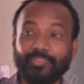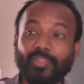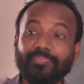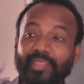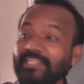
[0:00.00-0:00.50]
the
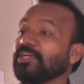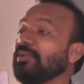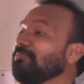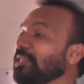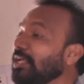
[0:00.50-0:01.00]
nature
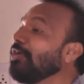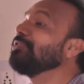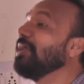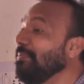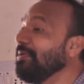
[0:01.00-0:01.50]
of the
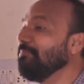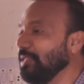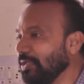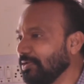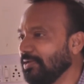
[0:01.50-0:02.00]
concave
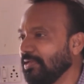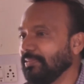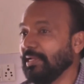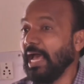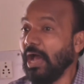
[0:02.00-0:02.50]
mirror
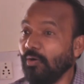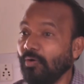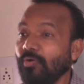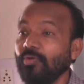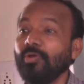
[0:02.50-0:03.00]
and
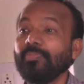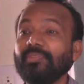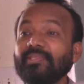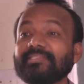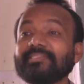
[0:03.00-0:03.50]
how
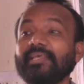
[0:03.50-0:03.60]
this